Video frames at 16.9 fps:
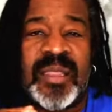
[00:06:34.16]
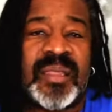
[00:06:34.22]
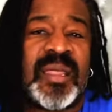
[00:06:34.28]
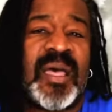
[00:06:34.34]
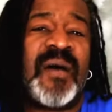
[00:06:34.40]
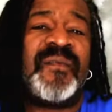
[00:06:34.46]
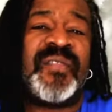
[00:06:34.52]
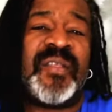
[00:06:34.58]

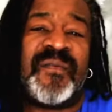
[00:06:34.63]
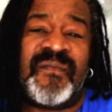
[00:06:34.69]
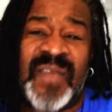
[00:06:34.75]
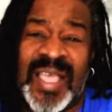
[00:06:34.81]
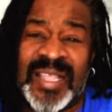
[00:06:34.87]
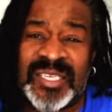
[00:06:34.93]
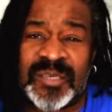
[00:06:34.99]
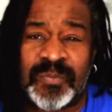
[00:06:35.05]

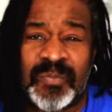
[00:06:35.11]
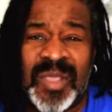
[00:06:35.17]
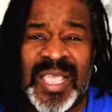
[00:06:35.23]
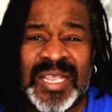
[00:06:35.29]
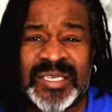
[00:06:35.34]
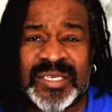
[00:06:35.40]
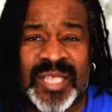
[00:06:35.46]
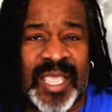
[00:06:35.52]
self-defense
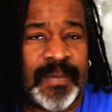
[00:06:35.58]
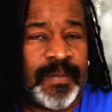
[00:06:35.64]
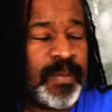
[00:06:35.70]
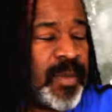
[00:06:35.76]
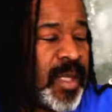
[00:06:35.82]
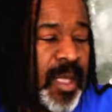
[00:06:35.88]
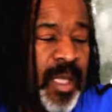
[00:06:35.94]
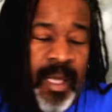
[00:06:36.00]
sprays like
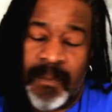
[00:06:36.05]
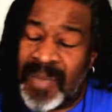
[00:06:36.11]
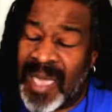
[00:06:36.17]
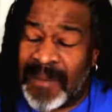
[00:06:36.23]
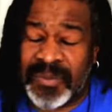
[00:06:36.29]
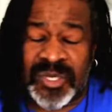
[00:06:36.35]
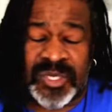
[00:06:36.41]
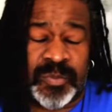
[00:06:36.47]

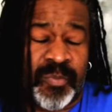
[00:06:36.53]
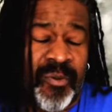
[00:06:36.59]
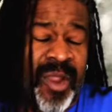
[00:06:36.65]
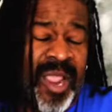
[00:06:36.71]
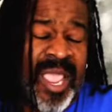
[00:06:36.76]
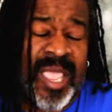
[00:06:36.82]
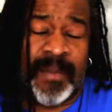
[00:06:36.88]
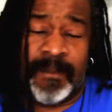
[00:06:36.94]
pepper
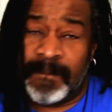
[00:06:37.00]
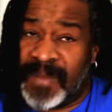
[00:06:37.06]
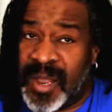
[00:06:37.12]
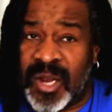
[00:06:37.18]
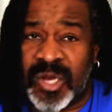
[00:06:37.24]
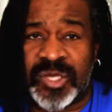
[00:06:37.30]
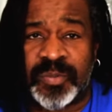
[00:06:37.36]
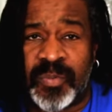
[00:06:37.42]
spray,
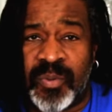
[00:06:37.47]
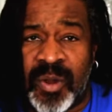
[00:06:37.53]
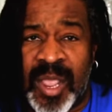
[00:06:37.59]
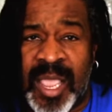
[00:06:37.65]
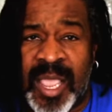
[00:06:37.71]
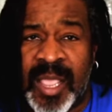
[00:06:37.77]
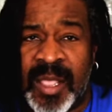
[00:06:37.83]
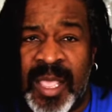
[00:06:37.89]
bear
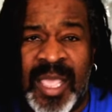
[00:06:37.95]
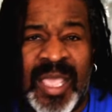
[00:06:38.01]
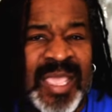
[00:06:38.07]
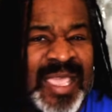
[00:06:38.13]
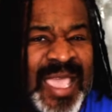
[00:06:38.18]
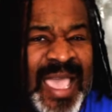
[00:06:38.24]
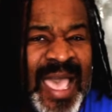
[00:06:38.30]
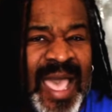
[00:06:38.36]
spray,
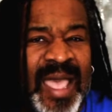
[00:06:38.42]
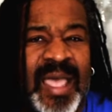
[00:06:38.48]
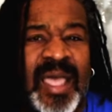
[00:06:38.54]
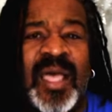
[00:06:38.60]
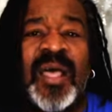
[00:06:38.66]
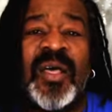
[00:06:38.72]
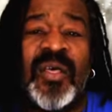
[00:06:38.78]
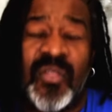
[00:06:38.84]
yeah,
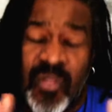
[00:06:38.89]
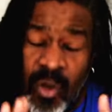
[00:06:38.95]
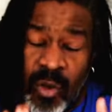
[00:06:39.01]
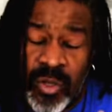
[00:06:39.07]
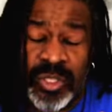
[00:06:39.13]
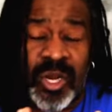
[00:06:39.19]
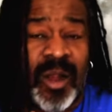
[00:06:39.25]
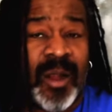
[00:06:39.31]

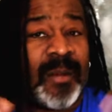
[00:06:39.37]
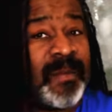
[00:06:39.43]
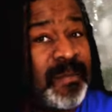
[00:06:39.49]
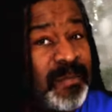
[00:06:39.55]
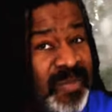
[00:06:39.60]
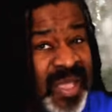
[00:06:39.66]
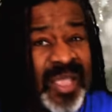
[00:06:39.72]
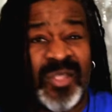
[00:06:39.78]
those are a
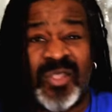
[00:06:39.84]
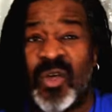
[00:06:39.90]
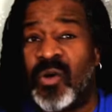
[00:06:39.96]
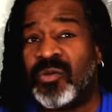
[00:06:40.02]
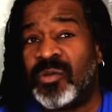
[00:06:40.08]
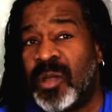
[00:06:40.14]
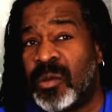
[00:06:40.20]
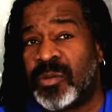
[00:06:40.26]
big
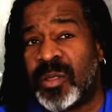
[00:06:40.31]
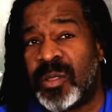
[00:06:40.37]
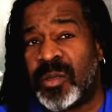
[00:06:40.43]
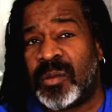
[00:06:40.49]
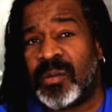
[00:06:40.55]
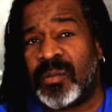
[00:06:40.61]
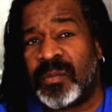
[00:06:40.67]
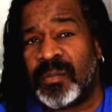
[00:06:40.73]
no-no too.